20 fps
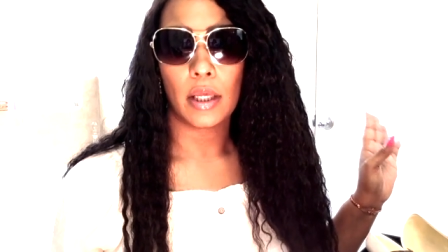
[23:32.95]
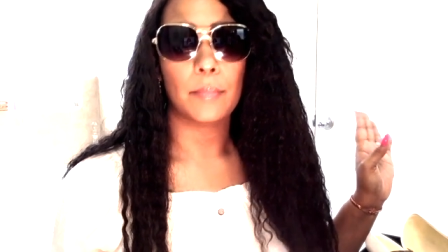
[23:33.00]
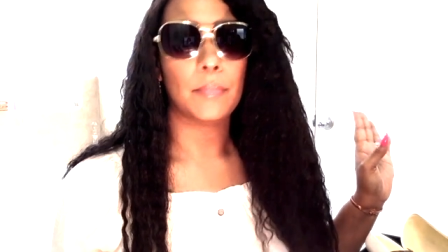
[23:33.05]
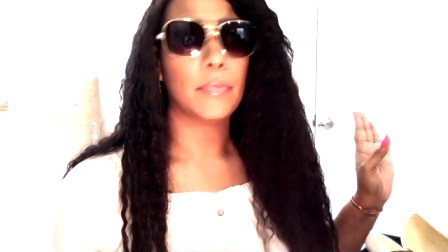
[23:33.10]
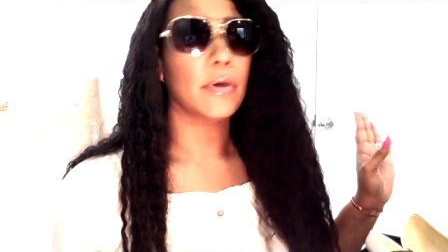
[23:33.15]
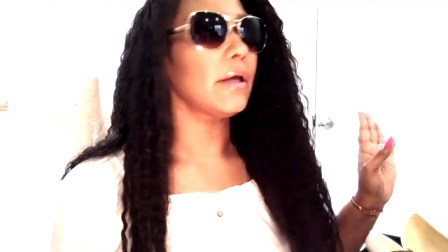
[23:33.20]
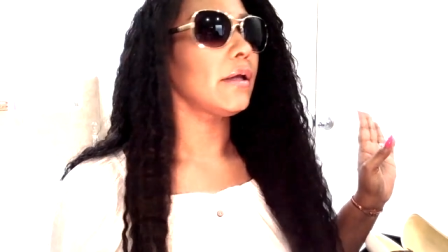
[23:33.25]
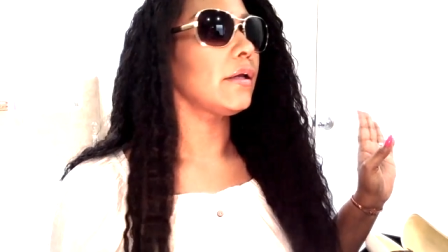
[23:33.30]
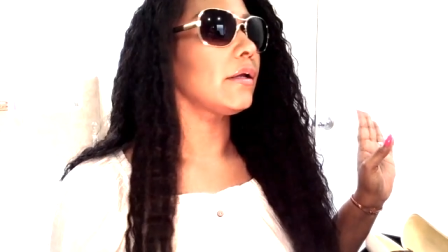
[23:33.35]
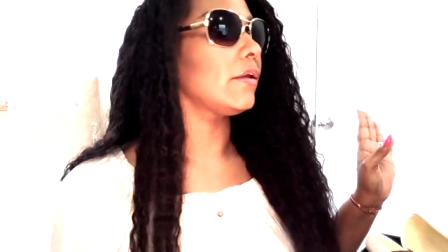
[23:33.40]

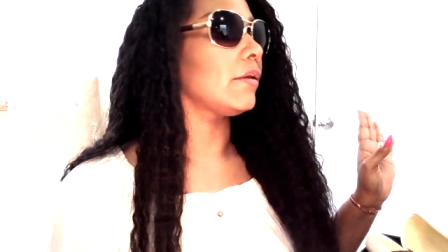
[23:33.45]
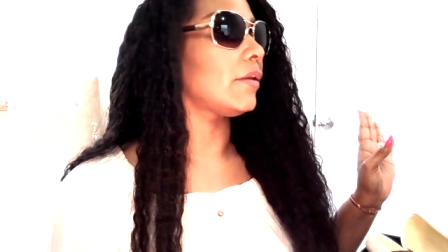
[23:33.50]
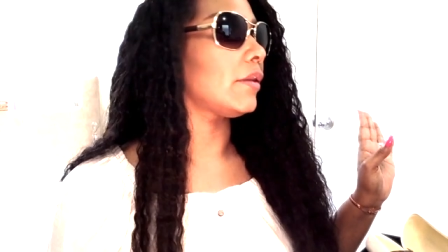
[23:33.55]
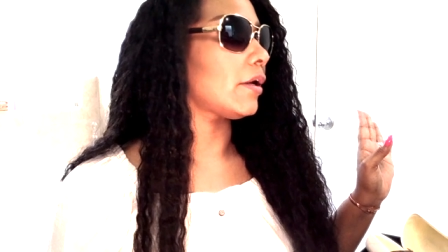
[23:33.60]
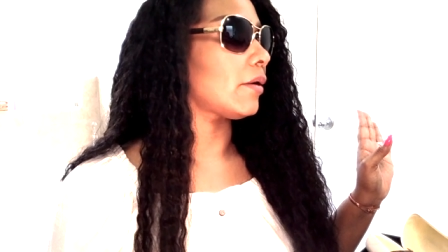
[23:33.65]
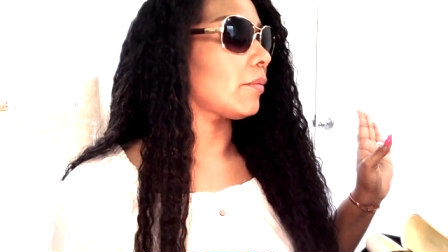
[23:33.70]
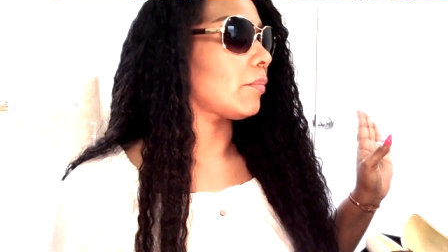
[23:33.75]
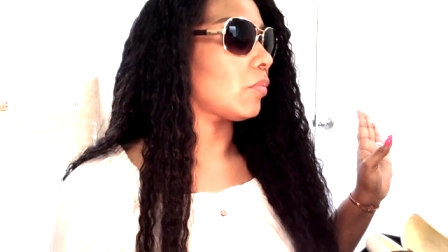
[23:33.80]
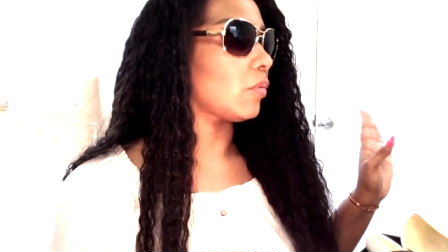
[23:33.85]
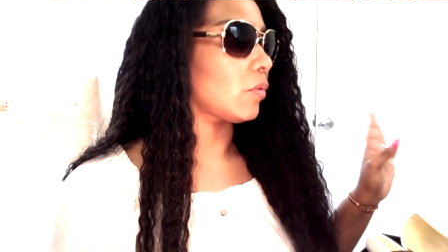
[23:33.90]
but
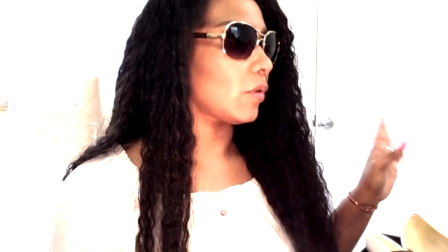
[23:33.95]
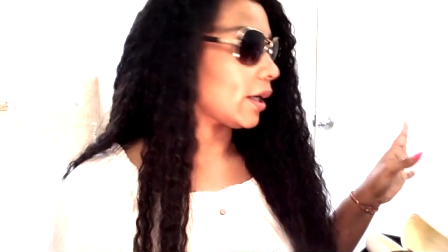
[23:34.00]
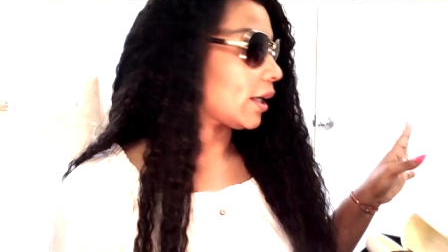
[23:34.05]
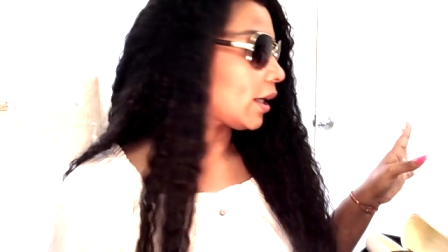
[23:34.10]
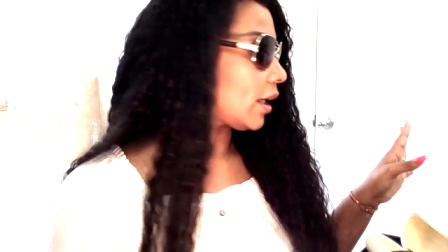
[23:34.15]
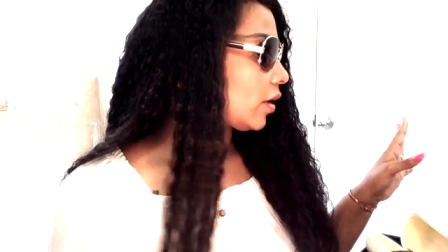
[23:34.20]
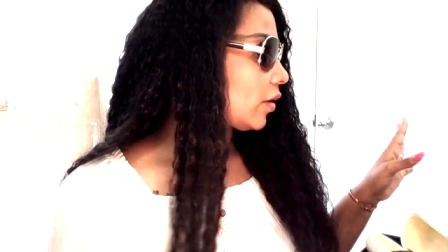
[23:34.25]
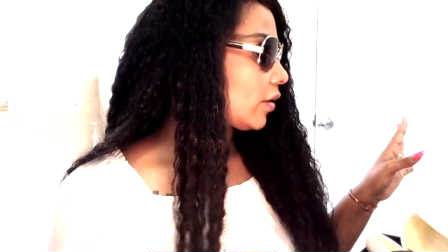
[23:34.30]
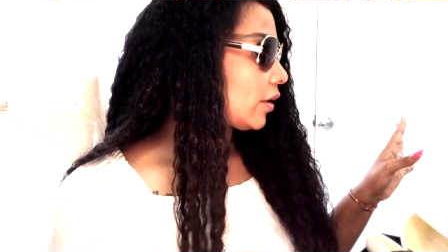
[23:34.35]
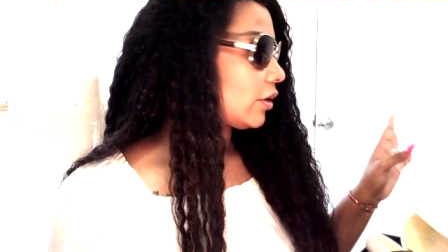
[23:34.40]
they're
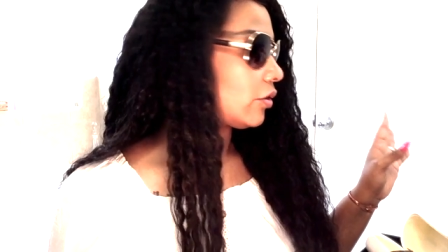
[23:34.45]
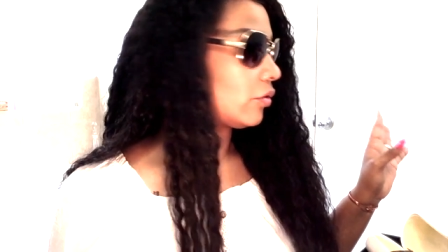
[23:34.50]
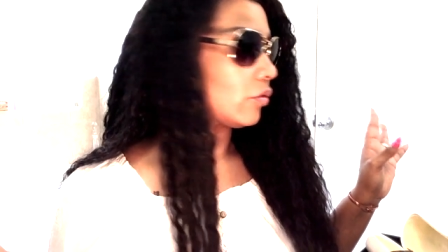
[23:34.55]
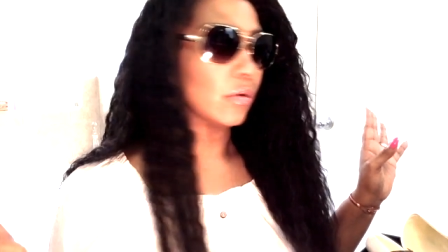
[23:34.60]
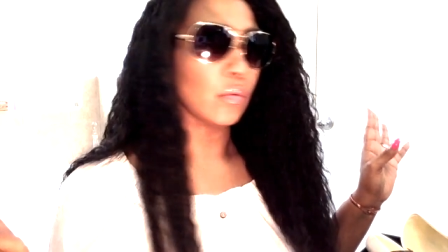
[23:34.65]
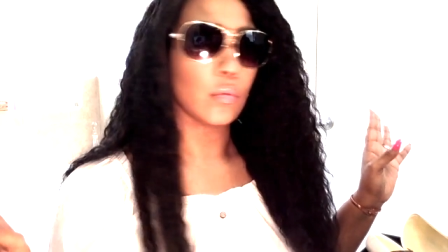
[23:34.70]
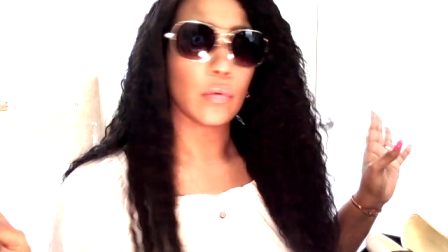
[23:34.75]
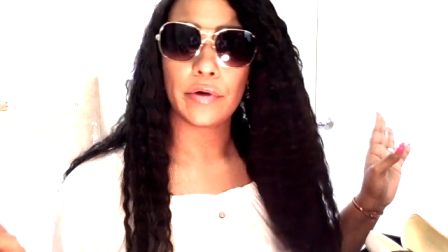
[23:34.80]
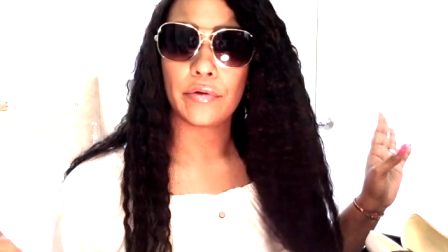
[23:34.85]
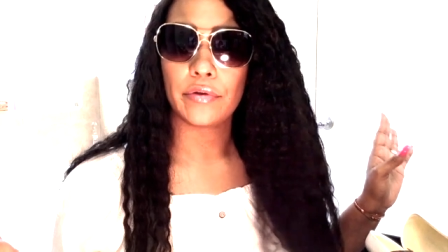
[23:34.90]
brown and you
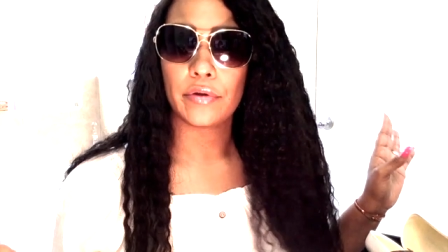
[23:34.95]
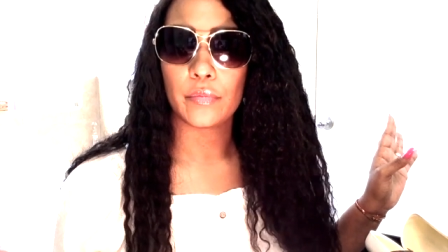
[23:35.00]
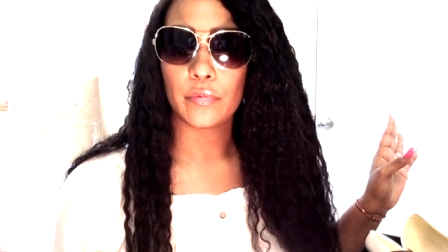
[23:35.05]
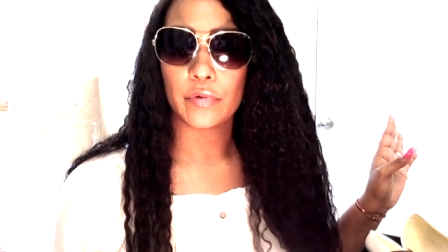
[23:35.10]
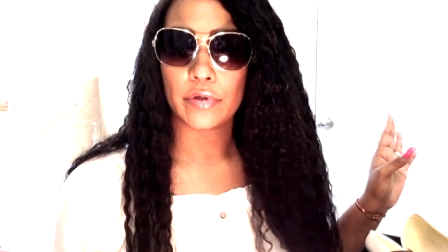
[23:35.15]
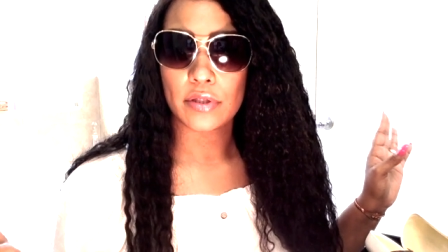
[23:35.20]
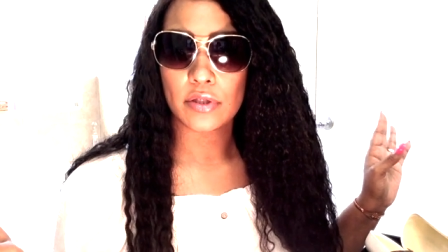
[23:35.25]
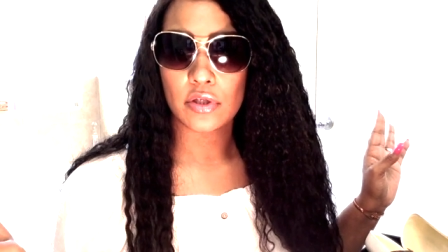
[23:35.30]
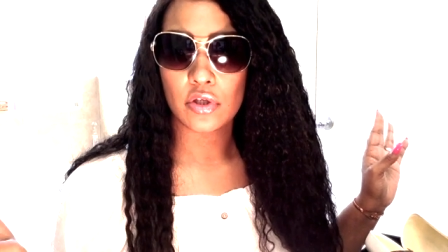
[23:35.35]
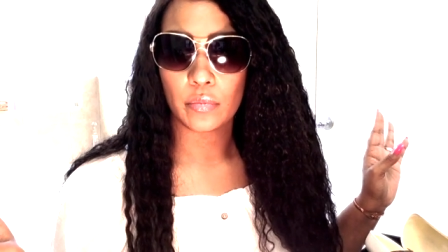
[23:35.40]
can wear them
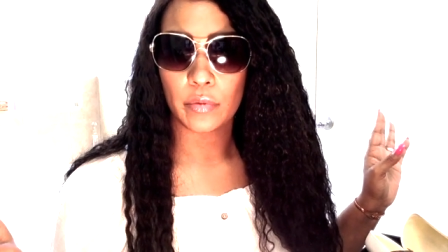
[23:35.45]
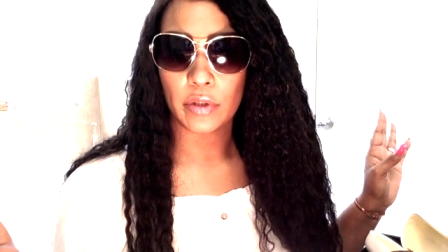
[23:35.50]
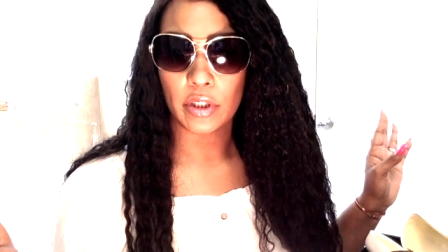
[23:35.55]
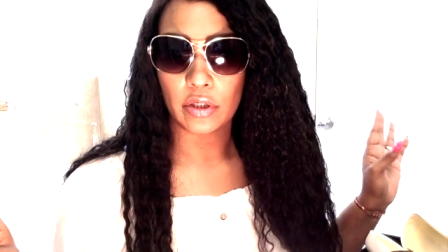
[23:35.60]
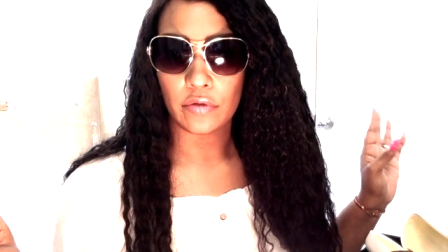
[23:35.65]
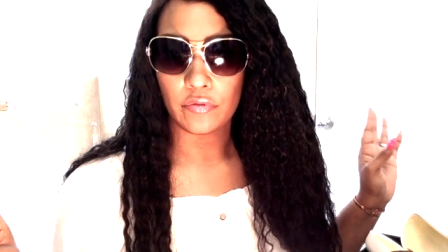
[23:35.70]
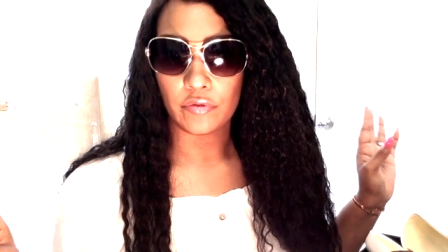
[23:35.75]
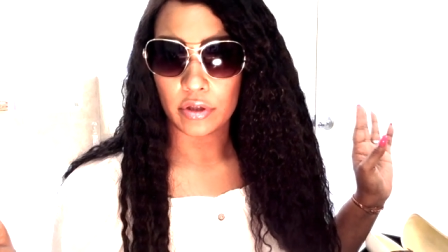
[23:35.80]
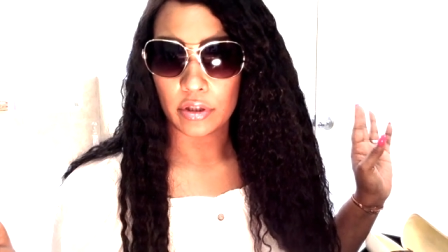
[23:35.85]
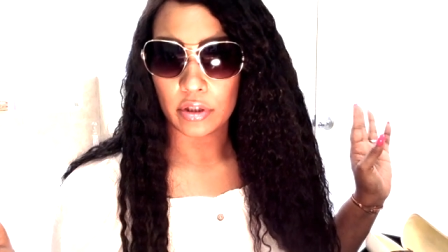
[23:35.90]
with so many
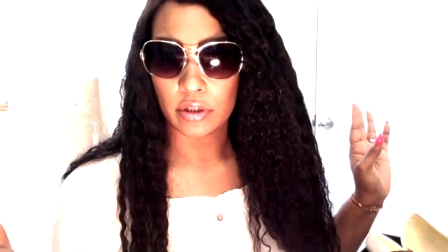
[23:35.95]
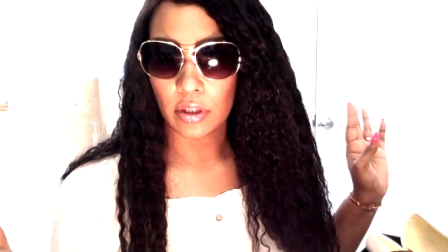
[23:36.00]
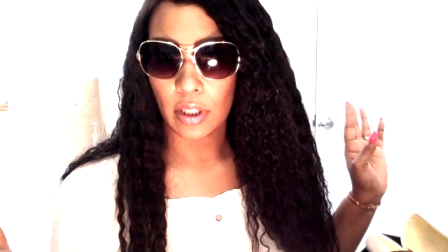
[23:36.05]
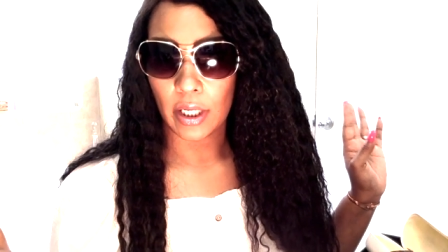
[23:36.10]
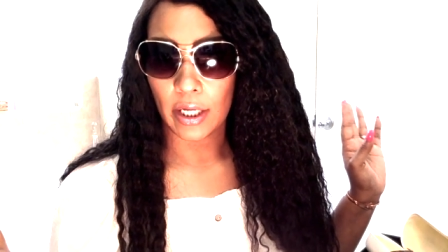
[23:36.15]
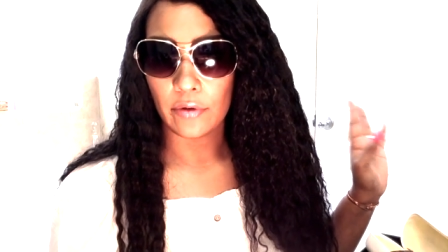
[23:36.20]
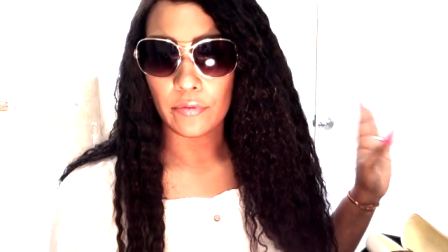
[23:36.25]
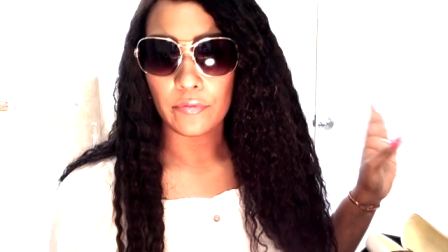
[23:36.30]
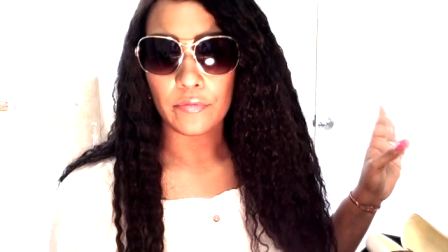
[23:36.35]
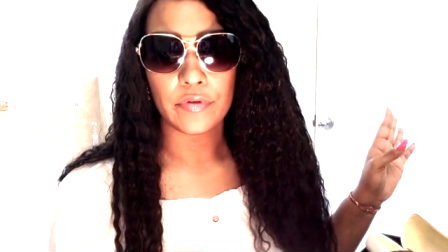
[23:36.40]
different
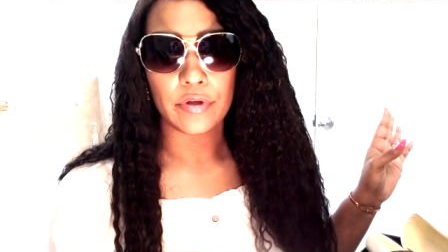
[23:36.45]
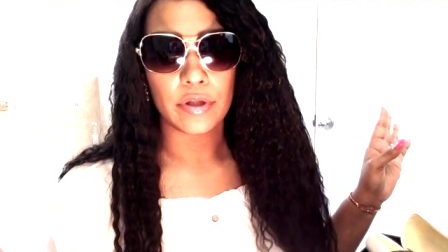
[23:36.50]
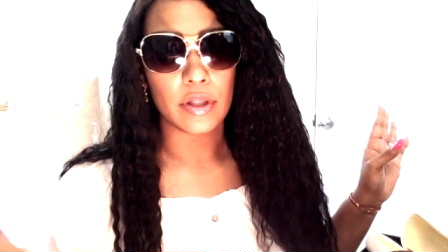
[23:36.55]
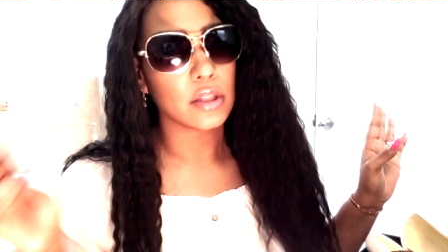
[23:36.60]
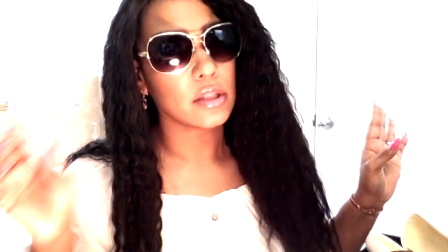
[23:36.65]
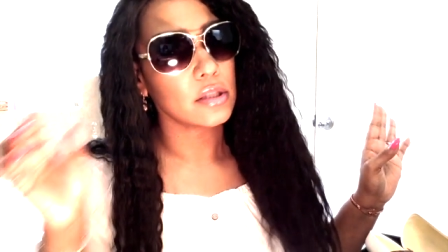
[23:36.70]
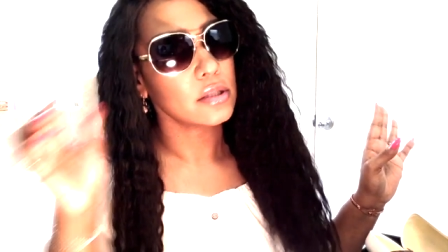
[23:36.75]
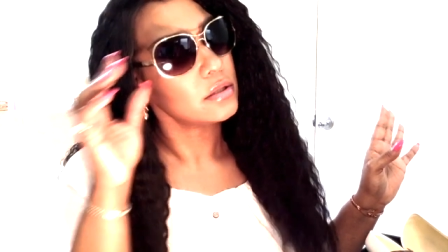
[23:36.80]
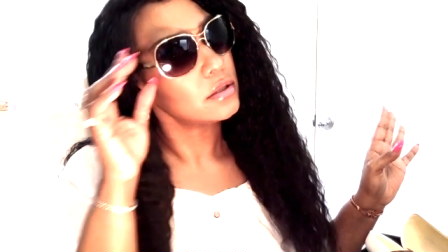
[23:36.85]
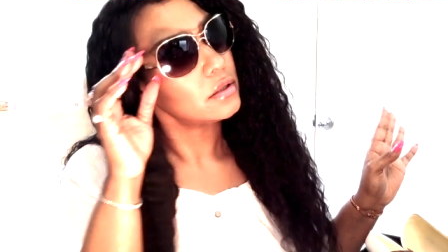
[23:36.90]

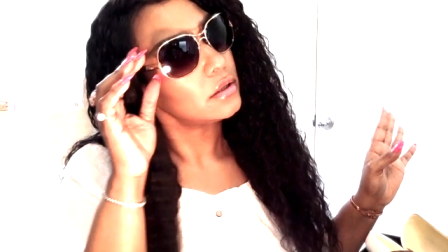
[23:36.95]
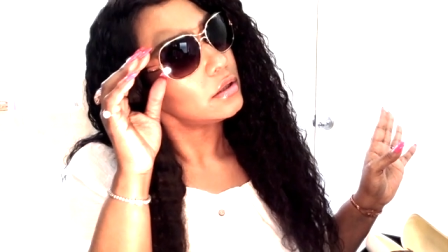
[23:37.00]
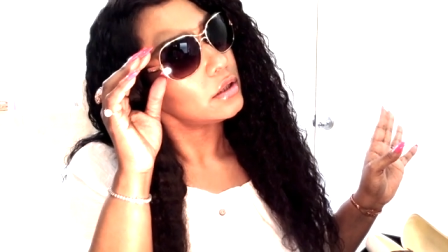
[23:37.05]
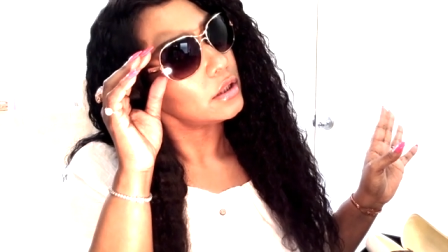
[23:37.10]
outfits.